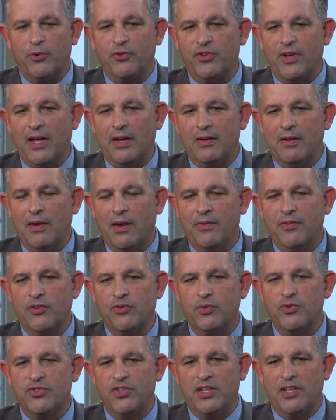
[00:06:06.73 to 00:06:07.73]
and this
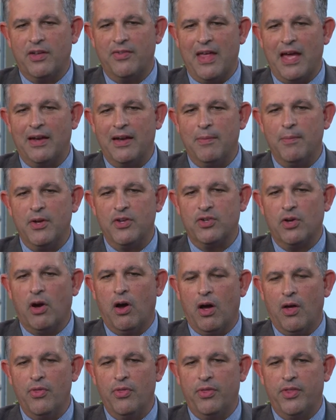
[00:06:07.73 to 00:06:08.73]
was seen in that image
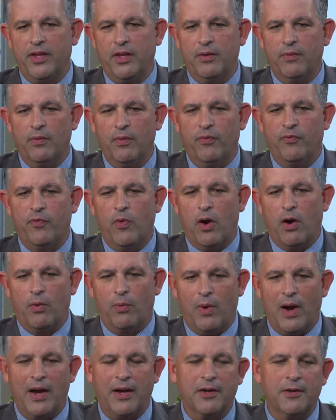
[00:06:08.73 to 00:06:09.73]
on the far
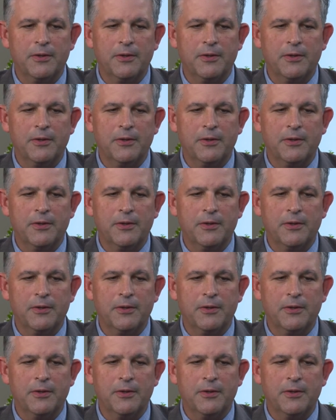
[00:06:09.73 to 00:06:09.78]
right.